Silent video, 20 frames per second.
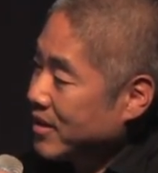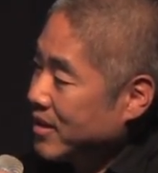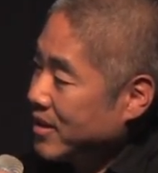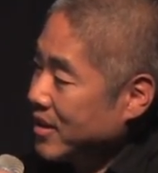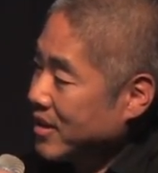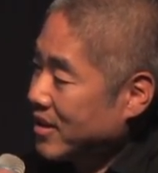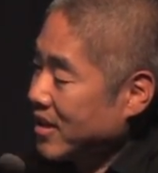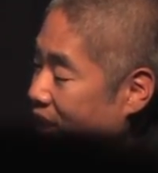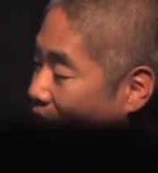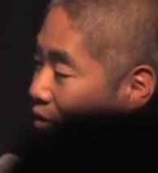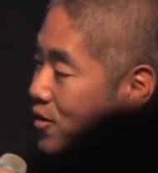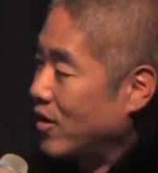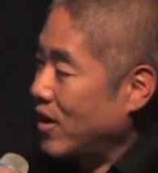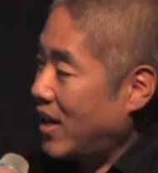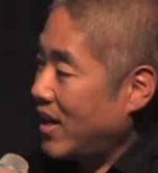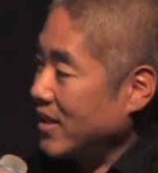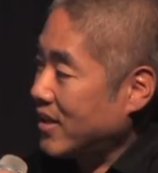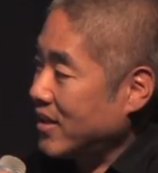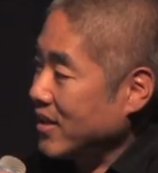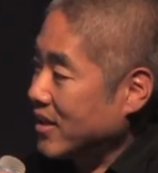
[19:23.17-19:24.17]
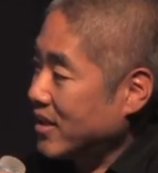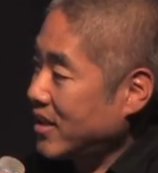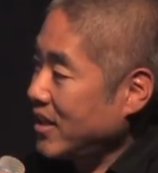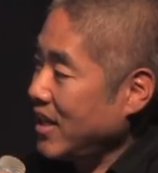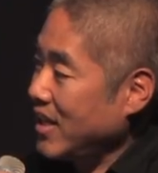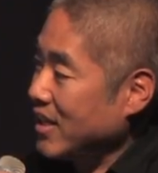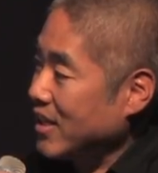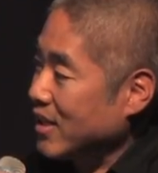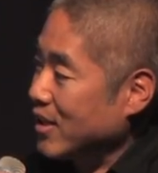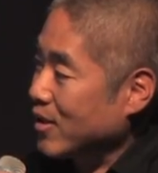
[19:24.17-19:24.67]
decentralized
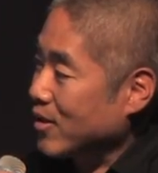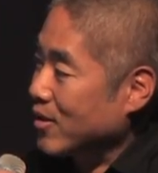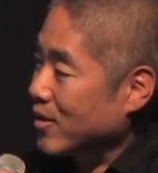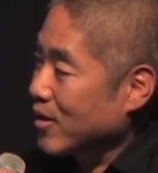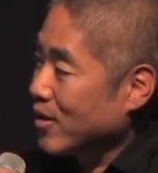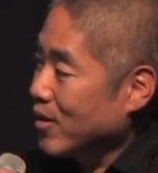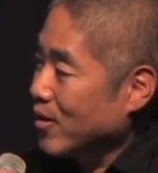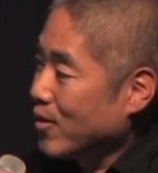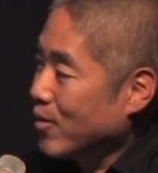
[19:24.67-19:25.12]
exchanges